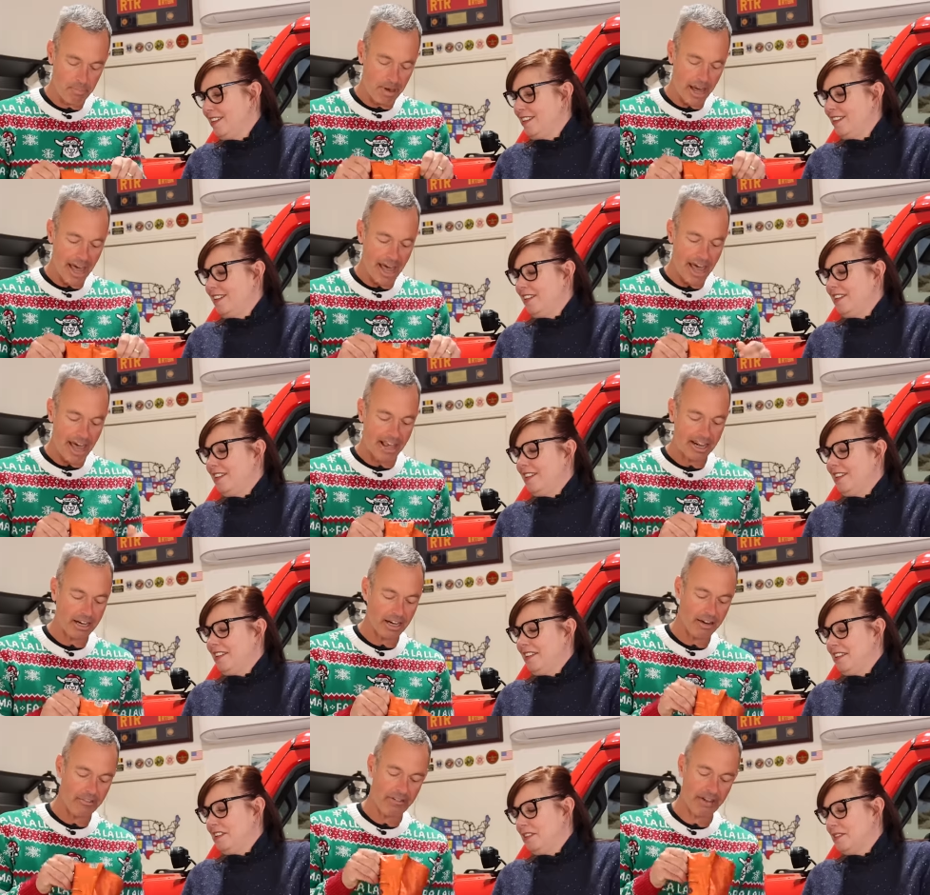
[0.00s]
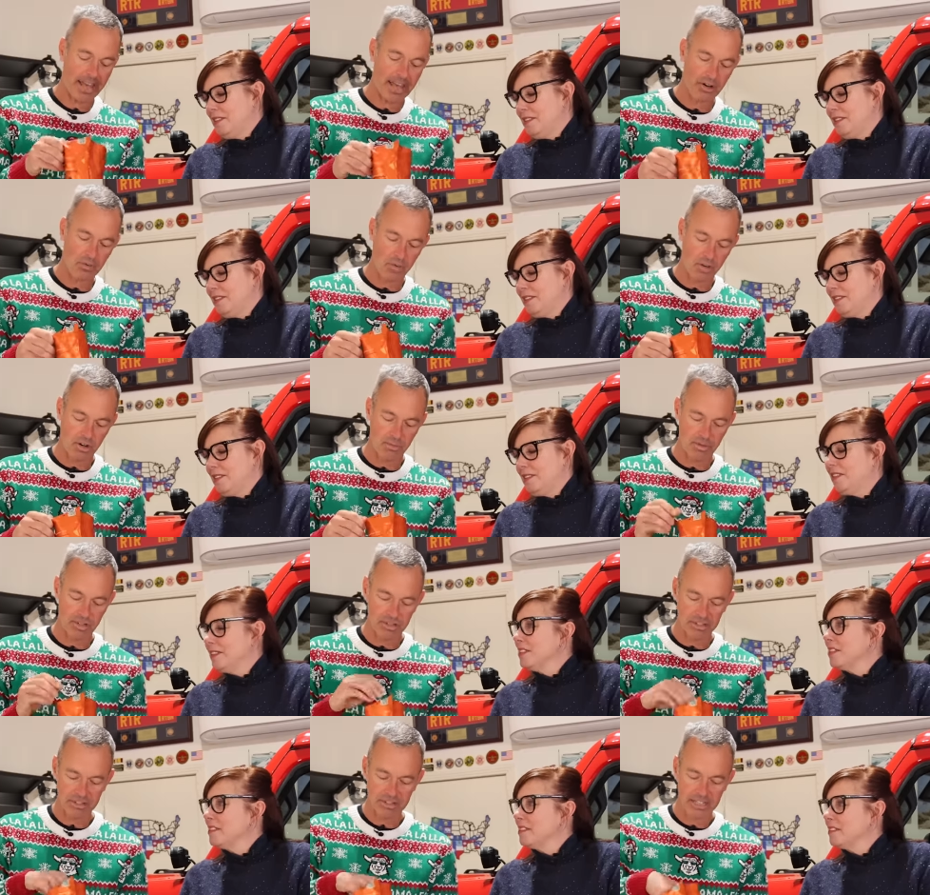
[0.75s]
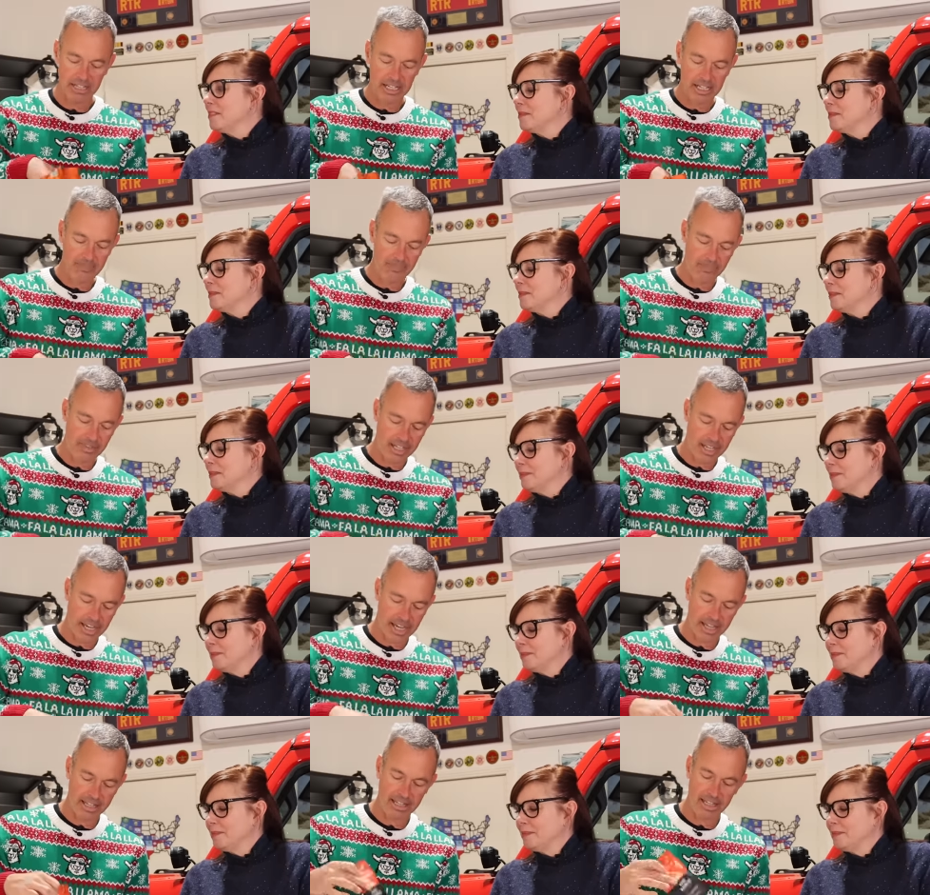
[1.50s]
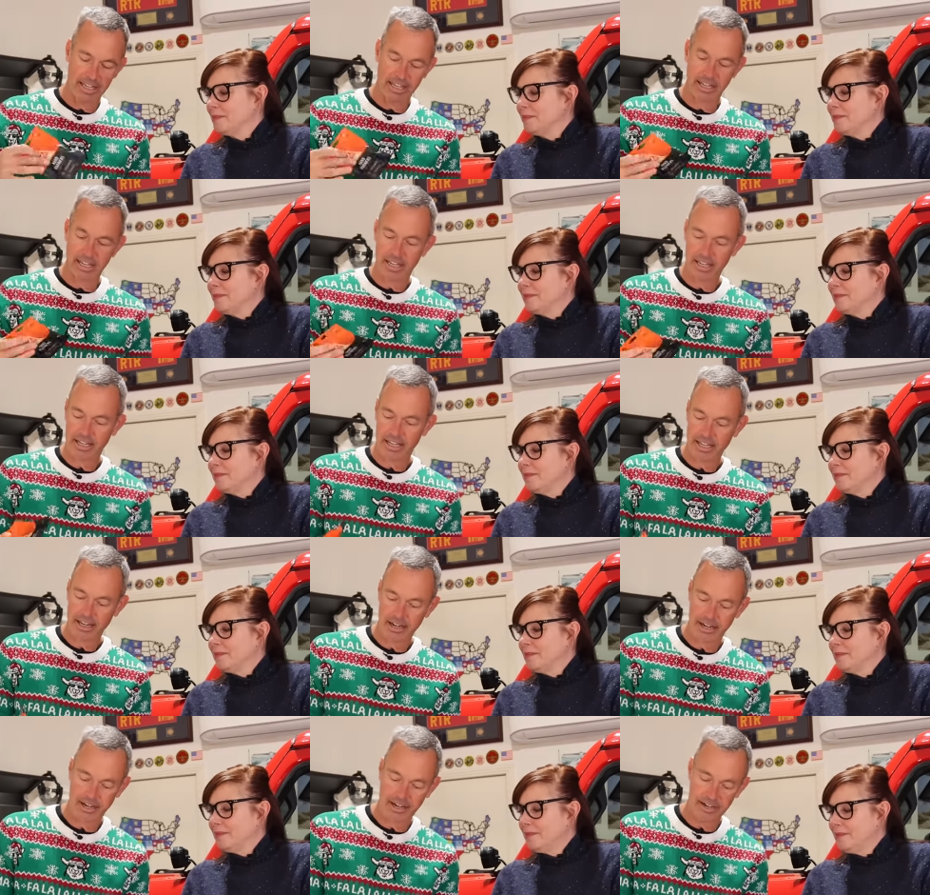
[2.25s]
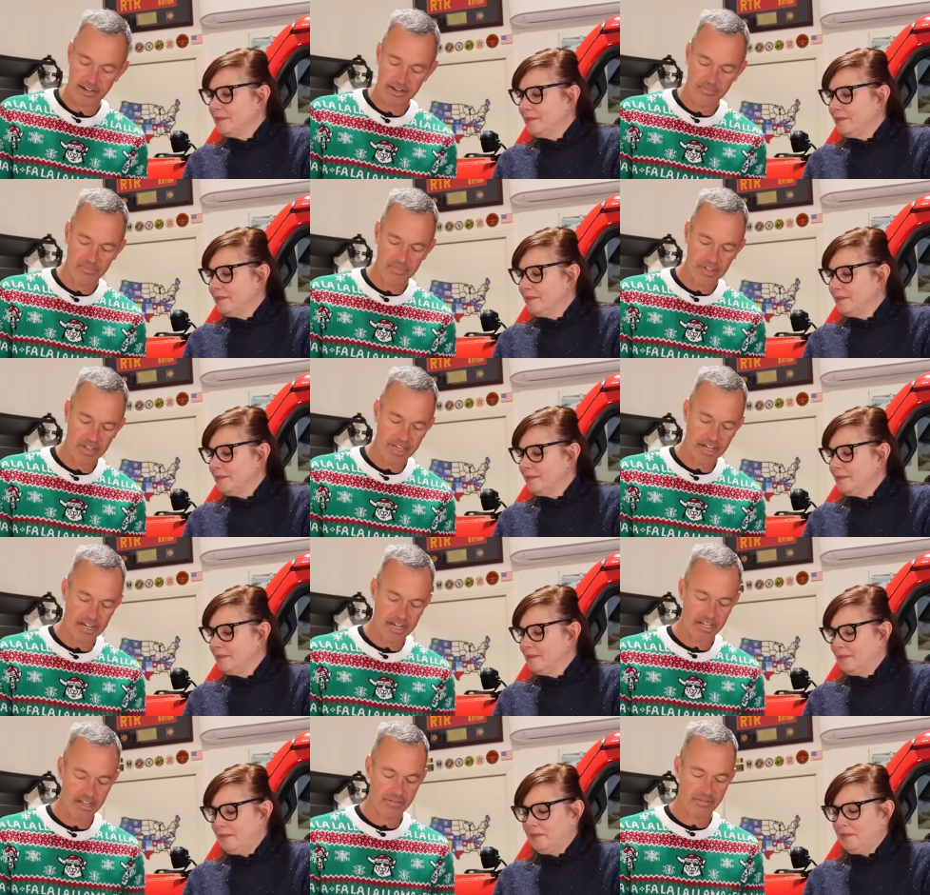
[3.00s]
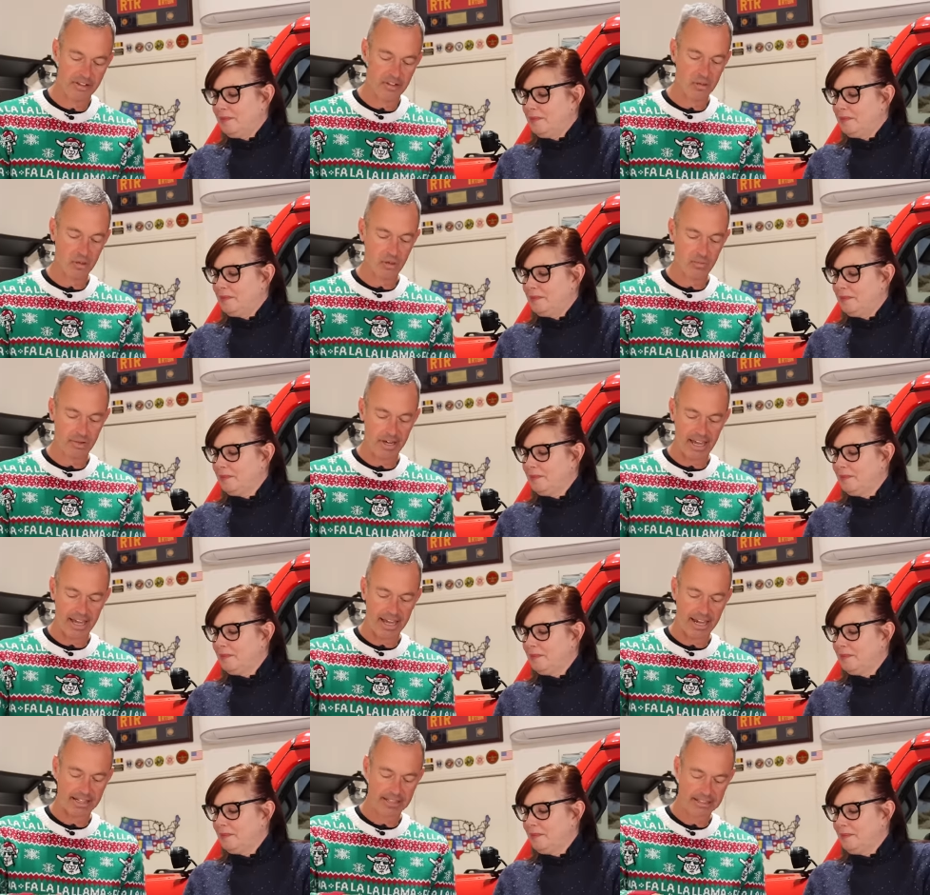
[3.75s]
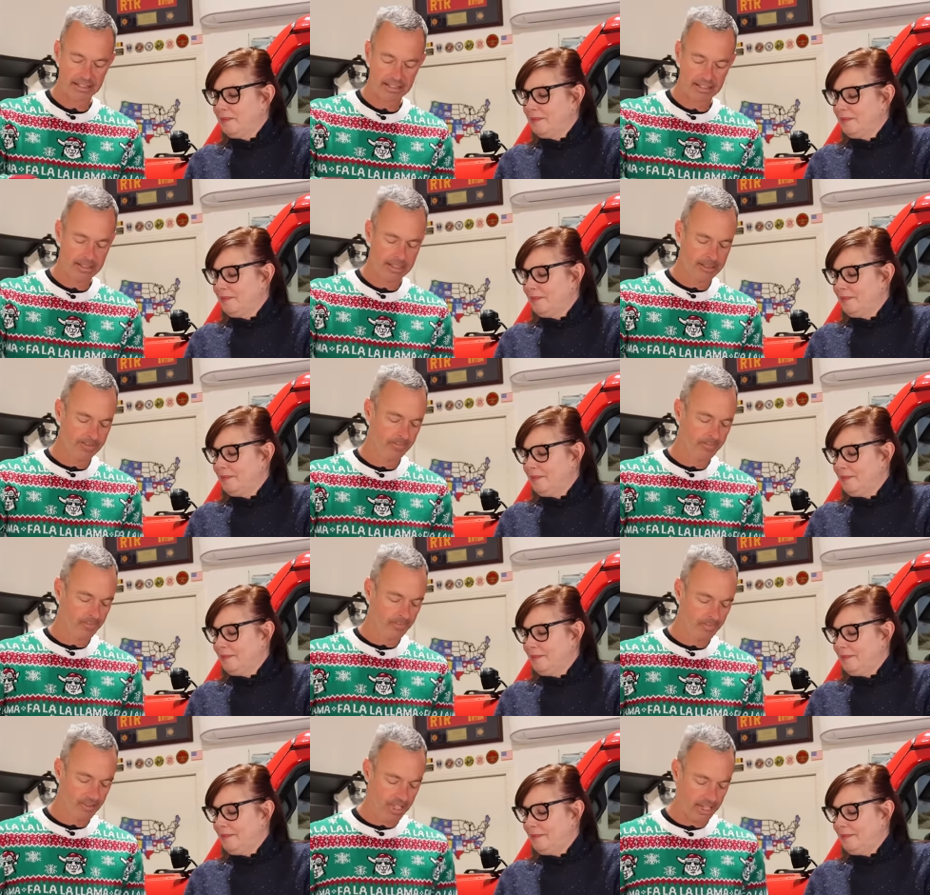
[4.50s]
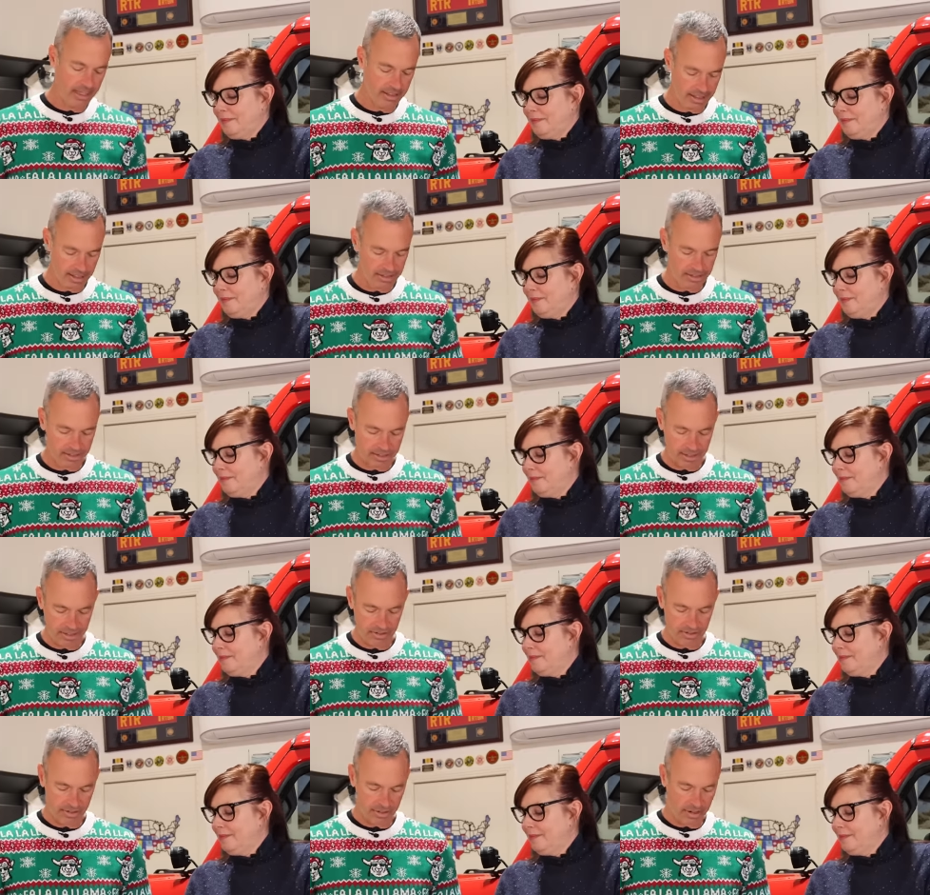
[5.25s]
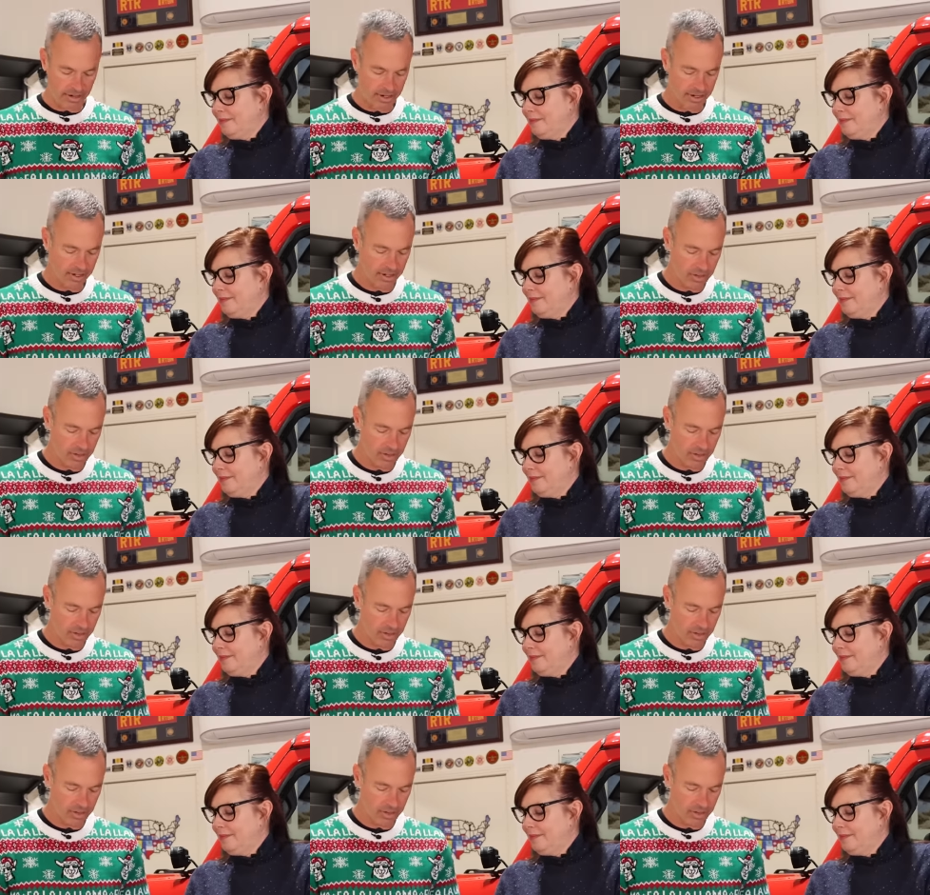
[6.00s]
Speaker 1: bag of hand warmers. And then in here, you got individual bags. And these things are